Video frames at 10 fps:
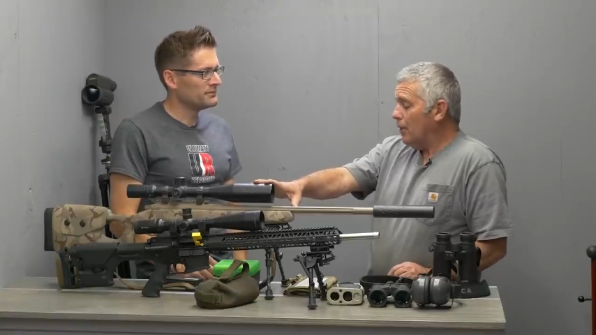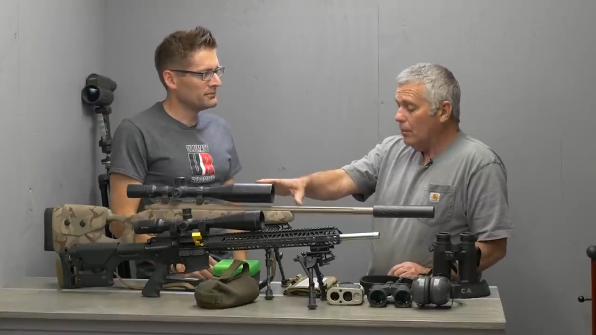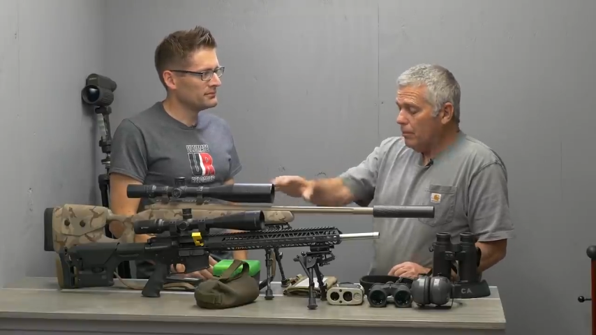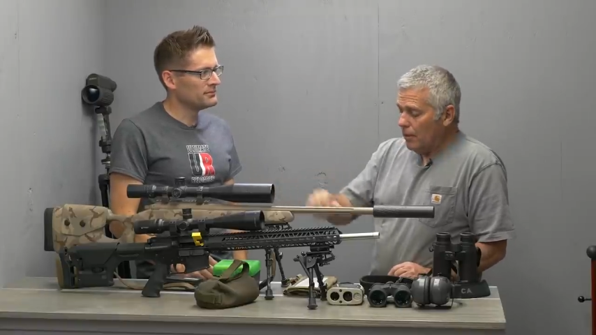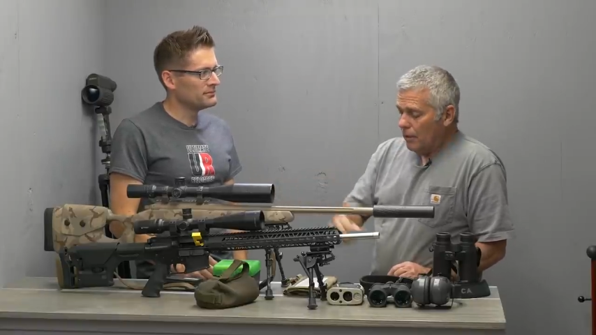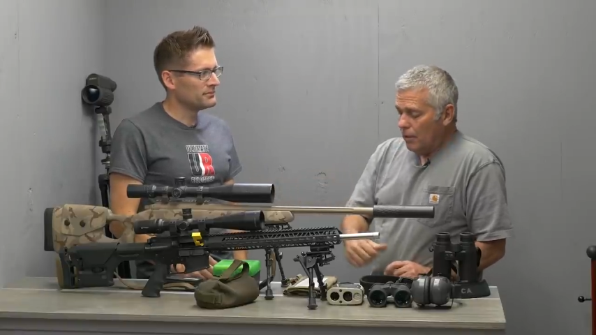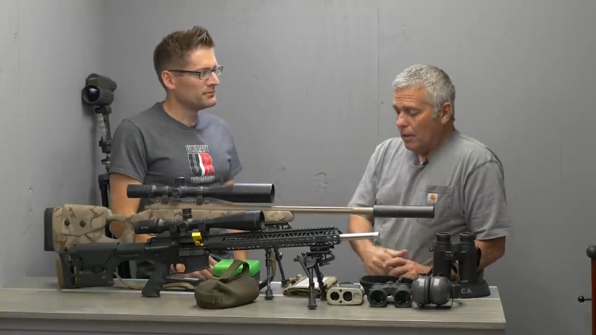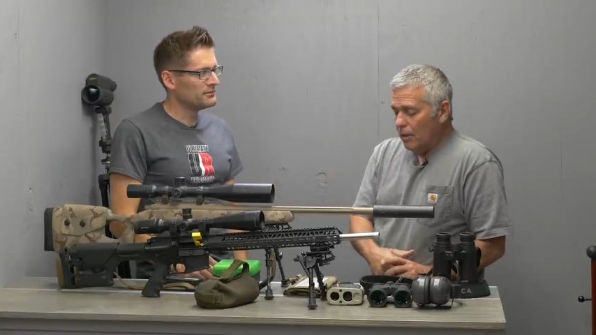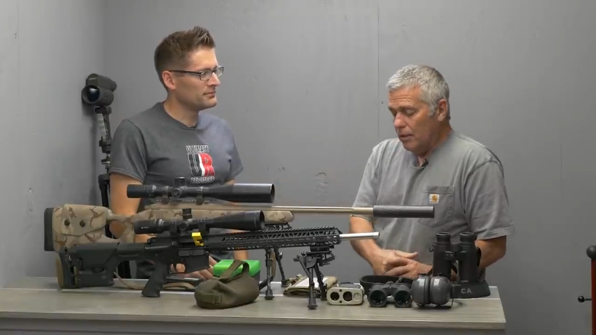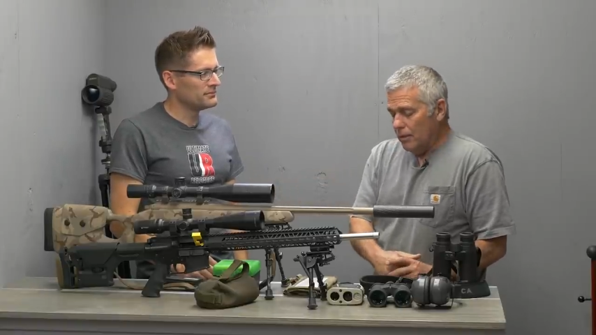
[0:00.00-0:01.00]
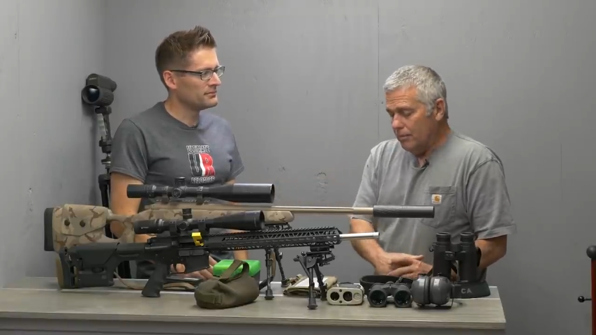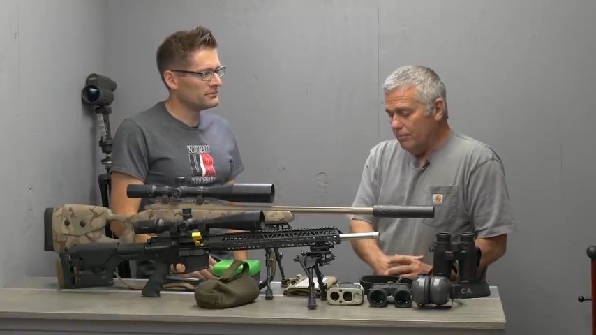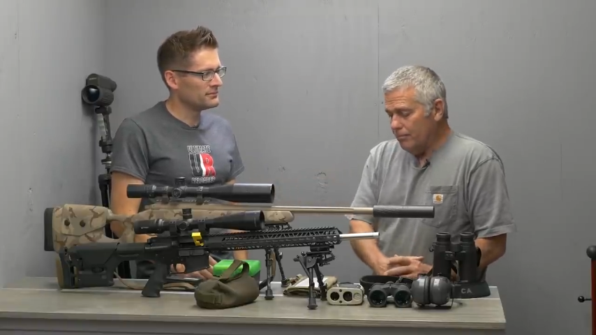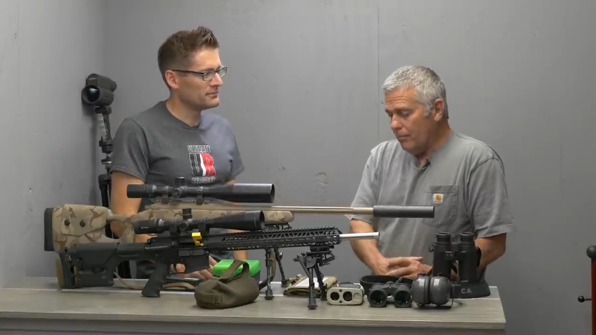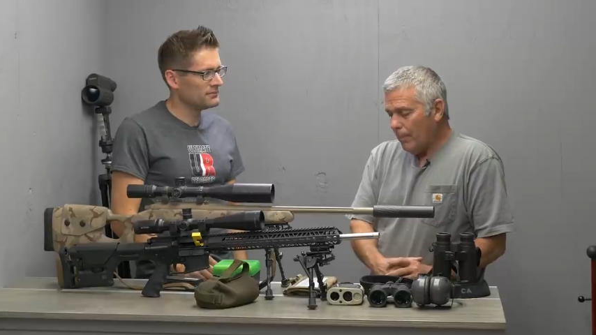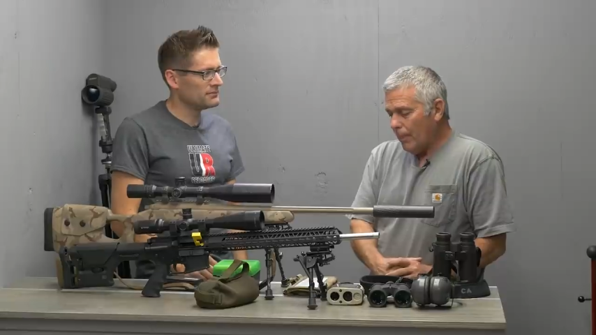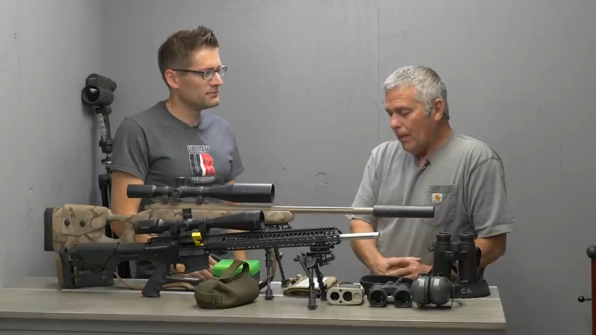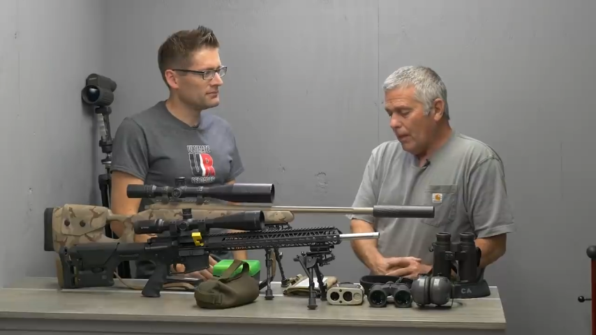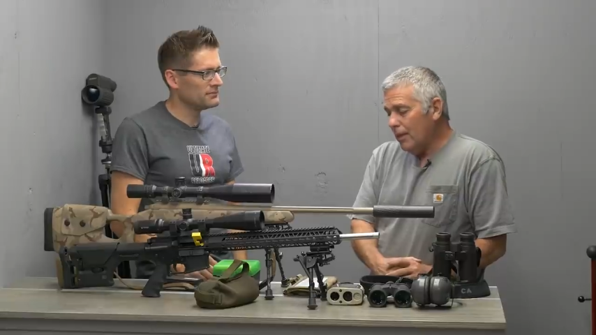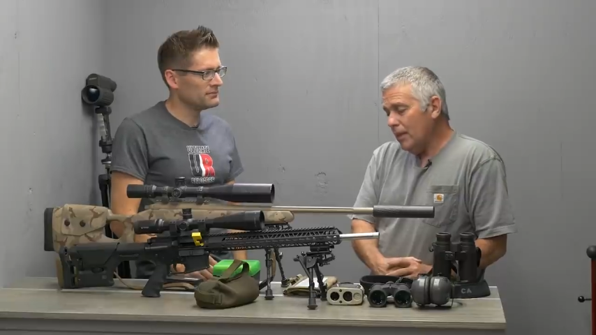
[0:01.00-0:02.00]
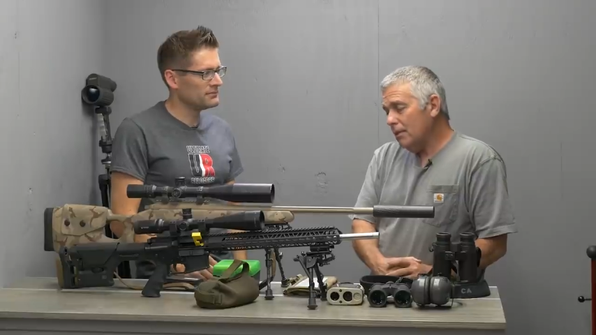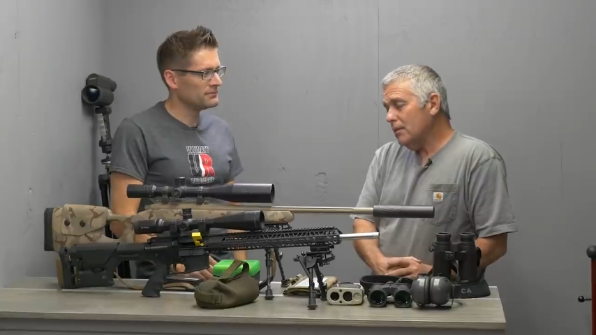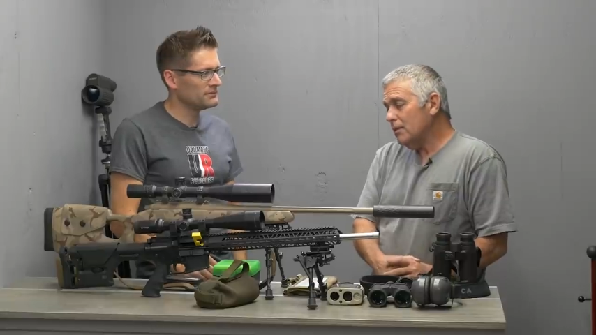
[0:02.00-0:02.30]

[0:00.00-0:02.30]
Speaker 1: up. Um, and then